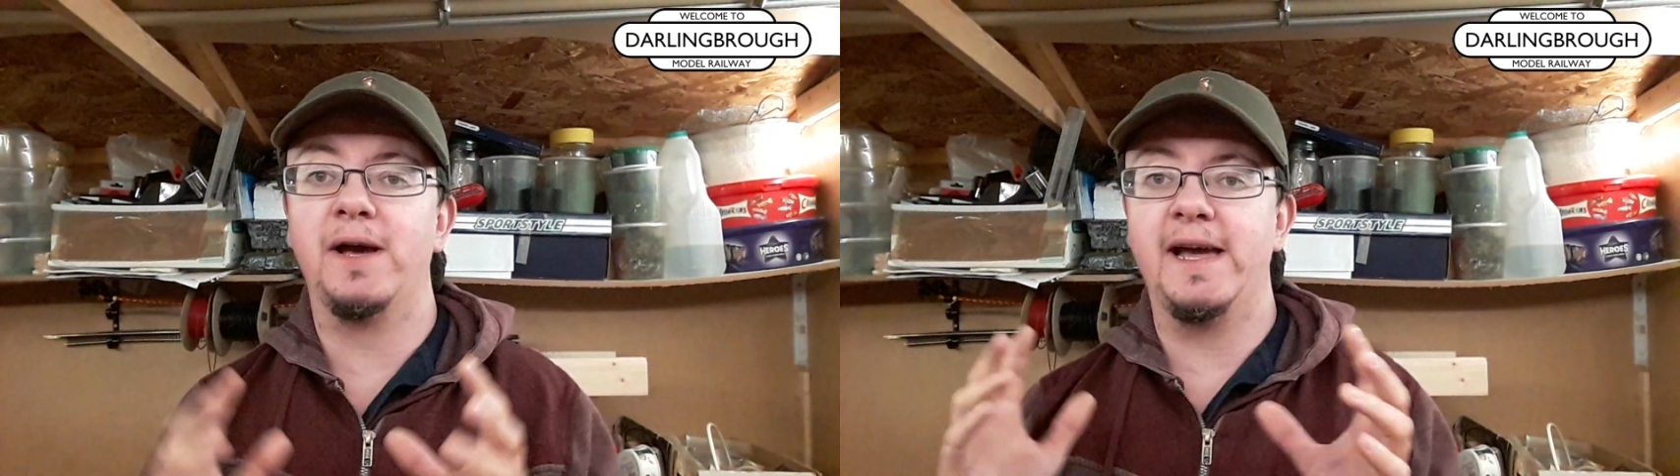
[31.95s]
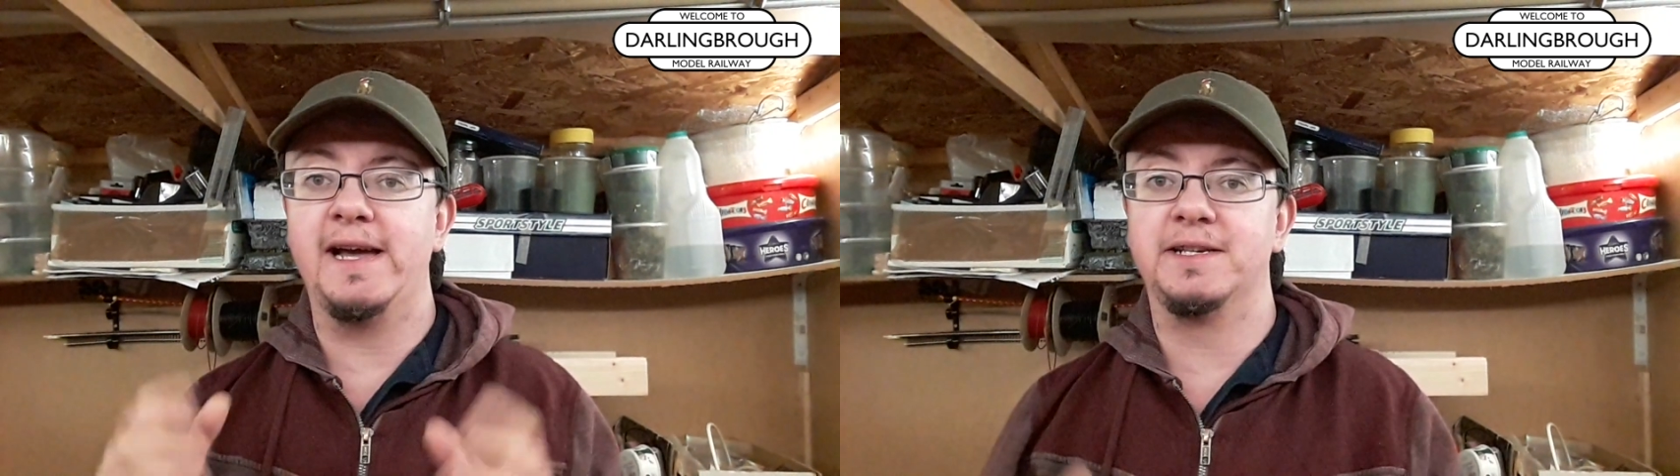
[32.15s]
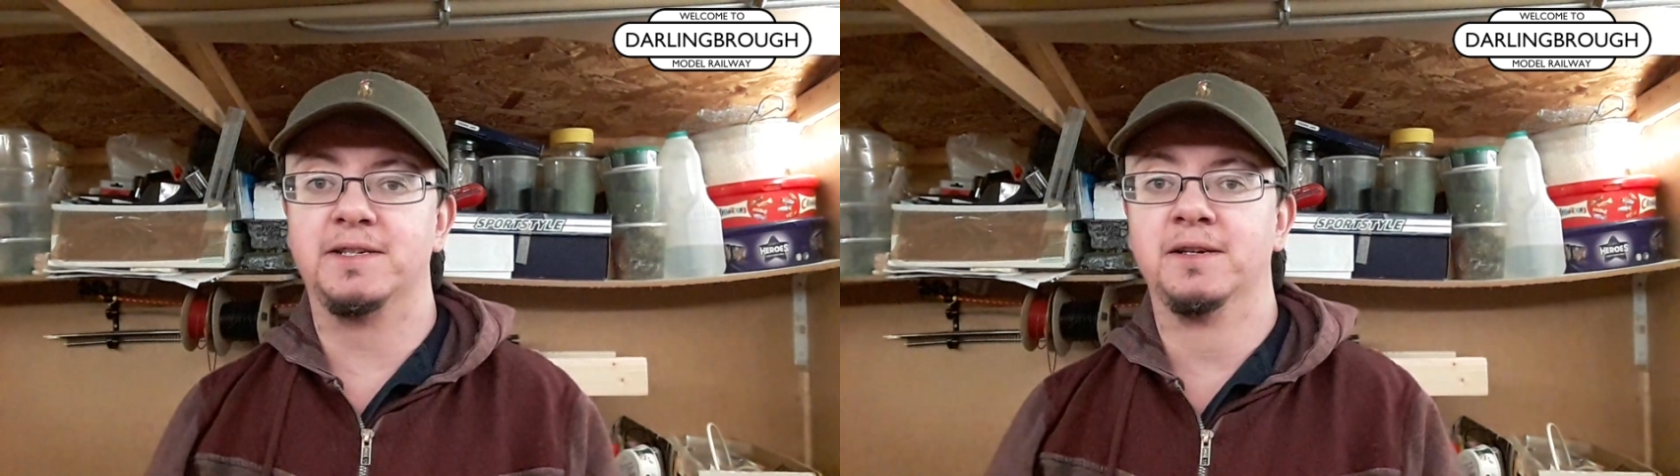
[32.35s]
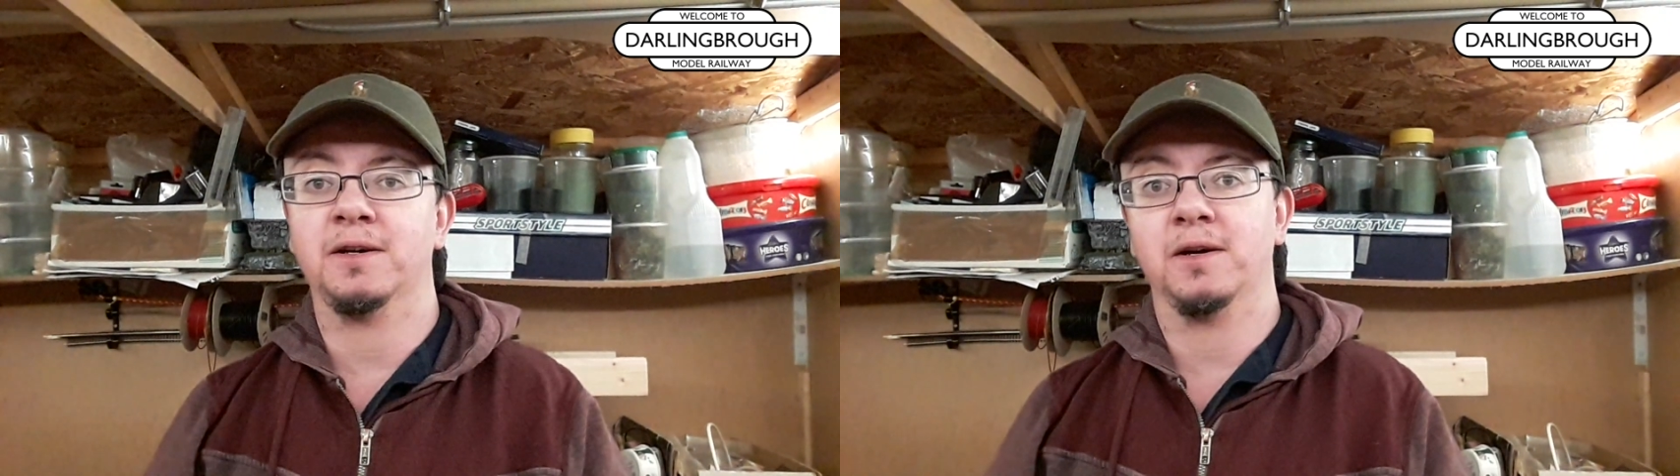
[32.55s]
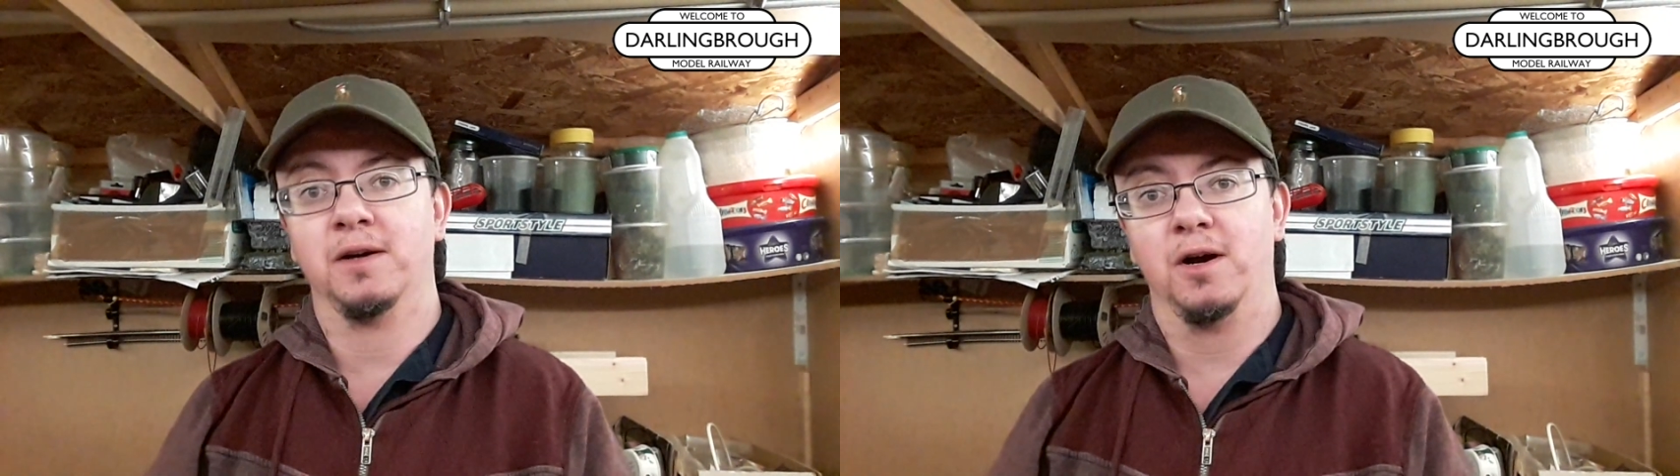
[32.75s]
hit
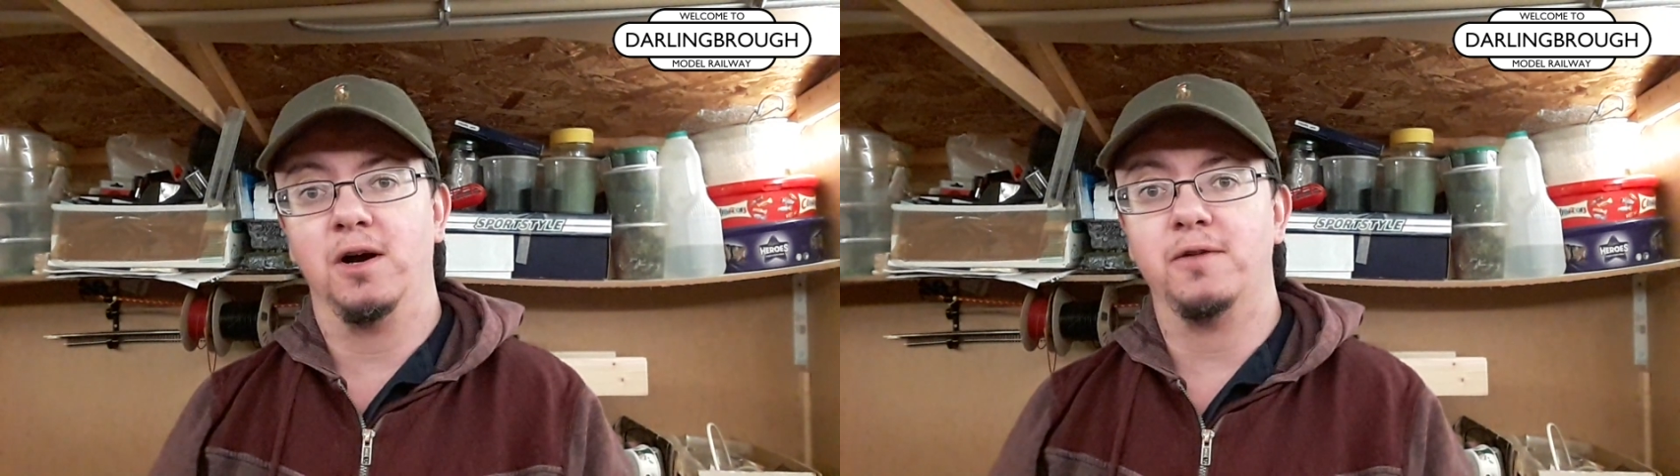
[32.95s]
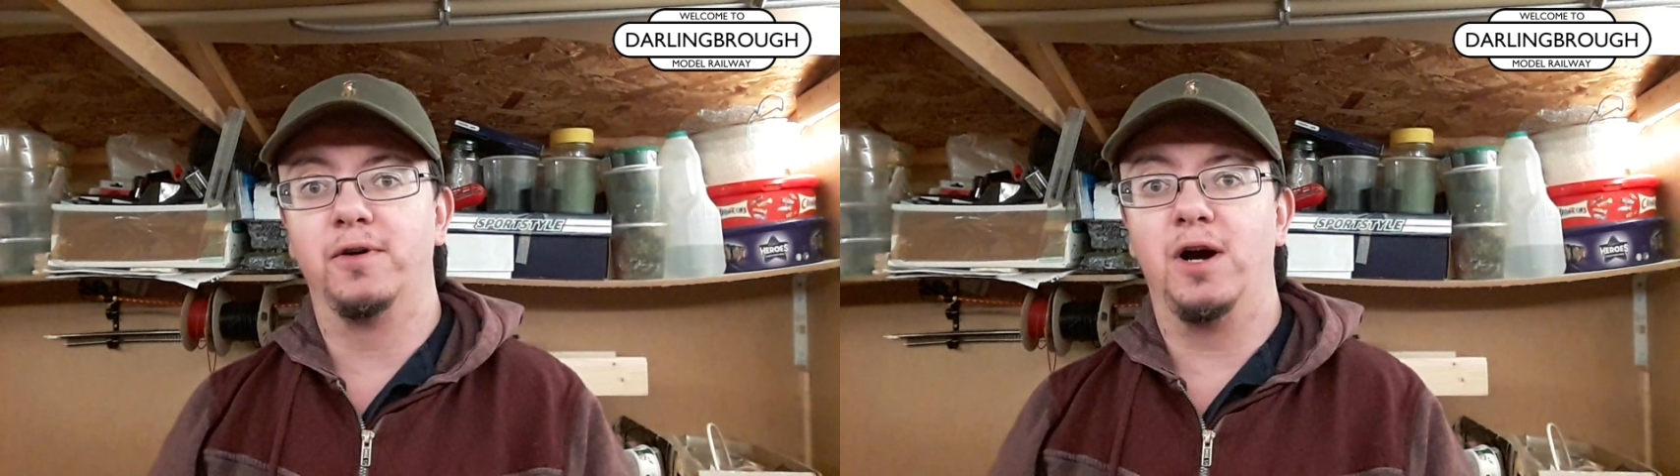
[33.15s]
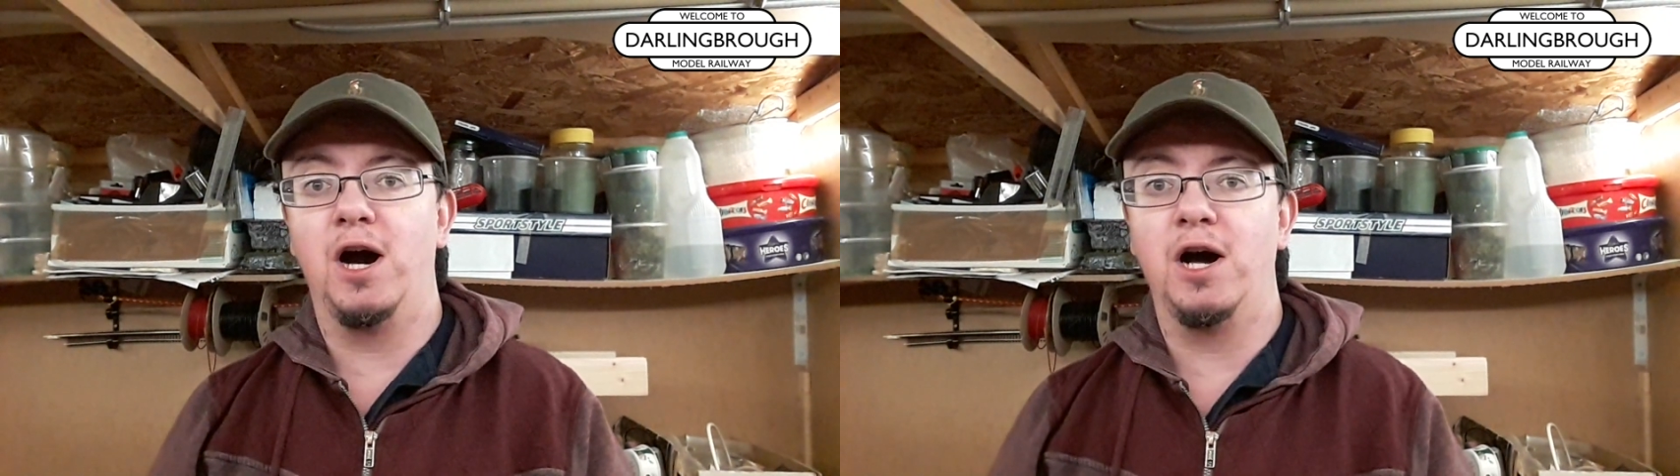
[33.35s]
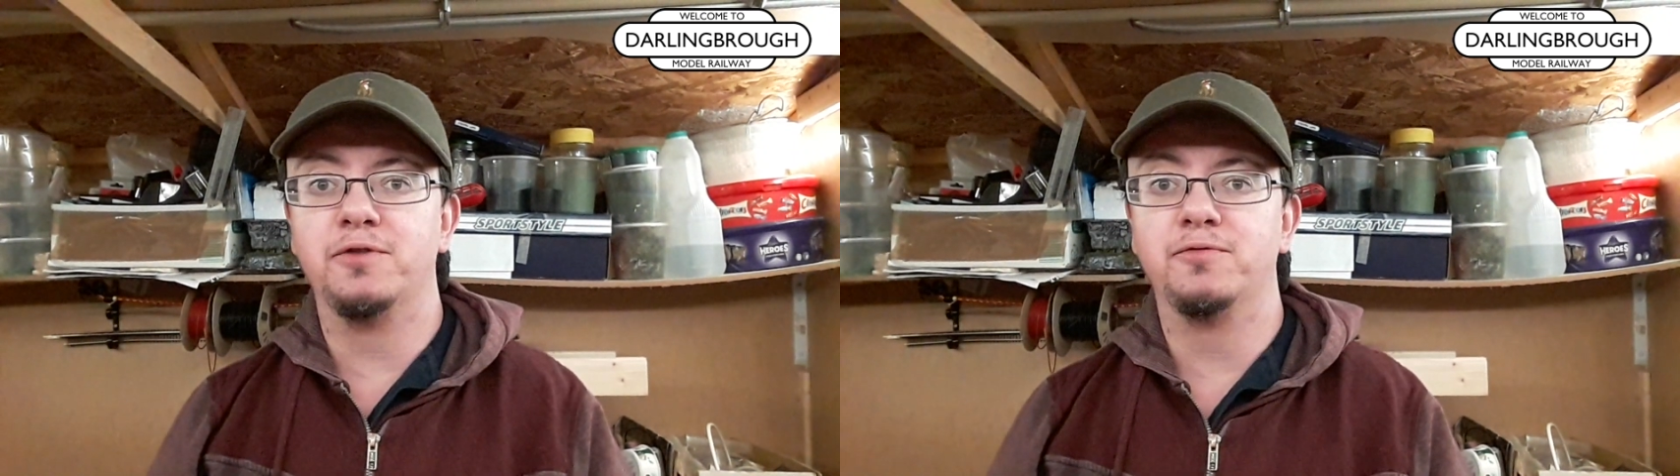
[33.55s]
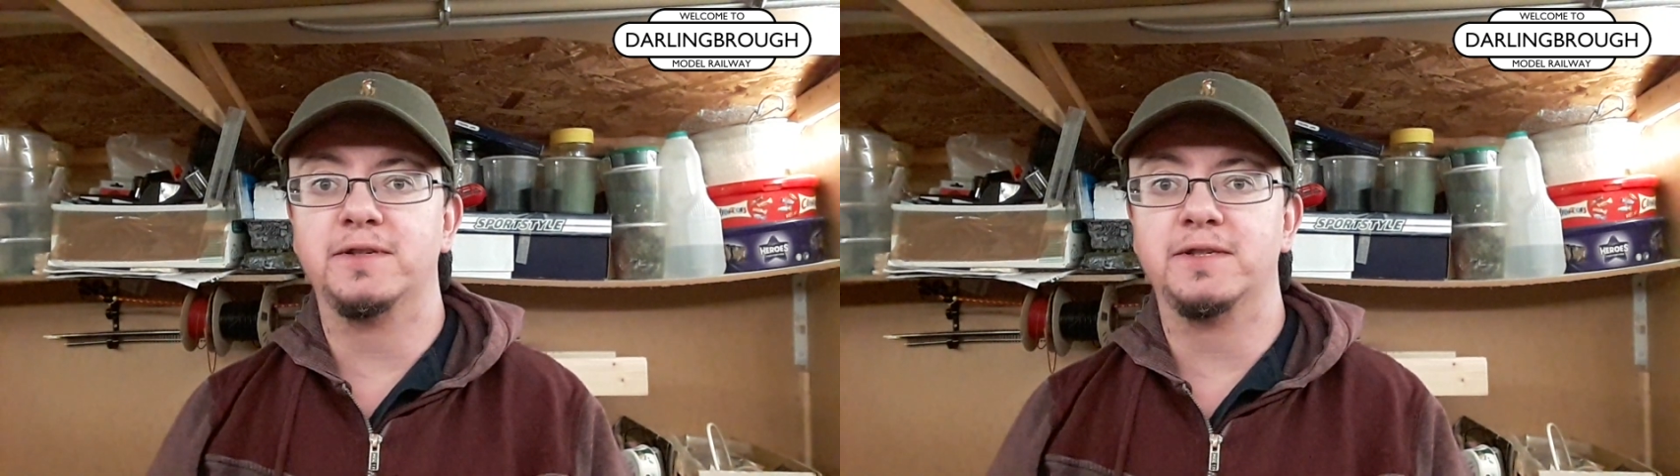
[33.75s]
over a hundred